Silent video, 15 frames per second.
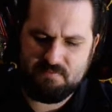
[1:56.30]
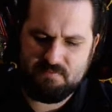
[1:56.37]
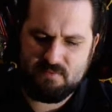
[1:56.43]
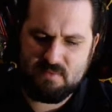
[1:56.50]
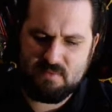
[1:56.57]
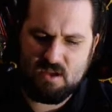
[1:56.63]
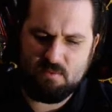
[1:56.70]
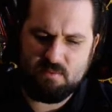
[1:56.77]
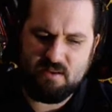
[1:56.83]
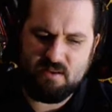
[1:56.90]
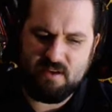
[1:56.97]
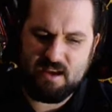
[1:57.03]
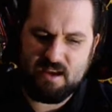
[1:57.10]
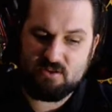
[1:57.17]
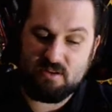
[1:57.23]
little bit of
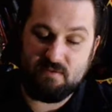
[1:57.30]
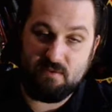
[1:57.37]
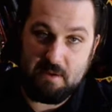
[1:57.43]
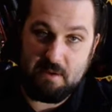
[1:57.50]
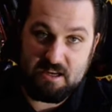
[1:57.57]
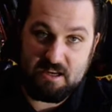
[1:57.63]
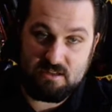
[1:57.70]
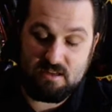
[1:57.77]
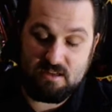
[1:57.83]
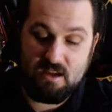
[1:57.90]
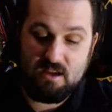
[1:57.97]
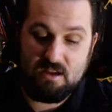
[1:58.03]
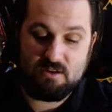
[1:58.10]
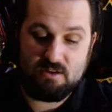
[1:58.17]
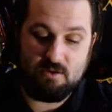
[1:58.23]
extra information
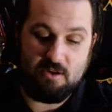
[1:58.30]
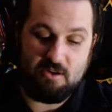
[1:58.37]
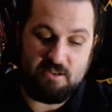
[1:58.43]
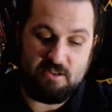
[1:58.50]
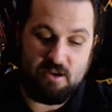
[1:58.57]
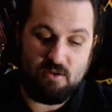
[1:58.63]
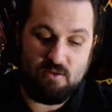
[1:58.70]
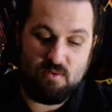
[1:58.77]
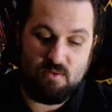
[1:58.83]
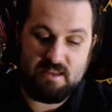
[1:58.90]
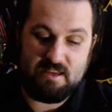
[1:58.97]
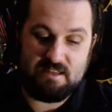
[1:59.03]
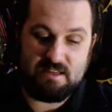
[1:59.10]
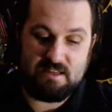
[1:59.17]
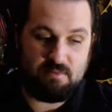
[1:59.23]
to go along with these
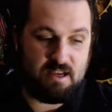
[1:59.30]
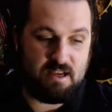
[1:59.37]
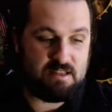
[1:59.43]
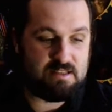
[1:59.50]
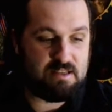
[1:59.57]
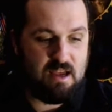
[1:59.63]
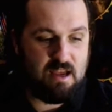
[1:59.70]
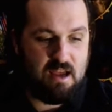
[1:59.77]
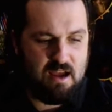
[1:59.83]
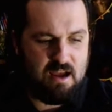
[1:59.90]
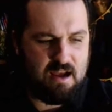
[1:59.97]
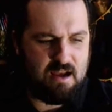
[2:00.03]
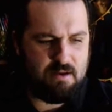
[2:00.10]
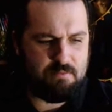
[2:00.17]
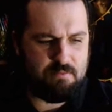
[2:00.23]
templates.
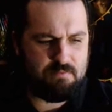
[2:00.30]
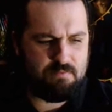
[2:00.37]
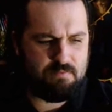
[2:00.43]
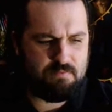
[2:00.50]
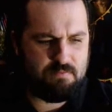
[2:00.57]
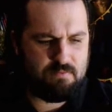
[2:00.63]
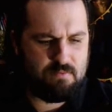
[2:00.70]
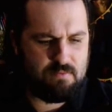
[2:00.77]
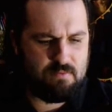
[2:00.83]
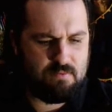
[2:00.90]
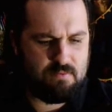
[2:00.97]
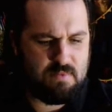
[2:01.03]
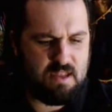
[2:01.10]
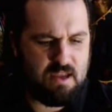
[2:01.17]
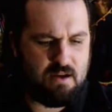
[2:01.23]

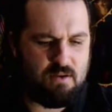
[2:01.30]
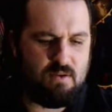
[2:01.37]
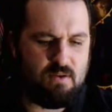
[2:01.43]
Now,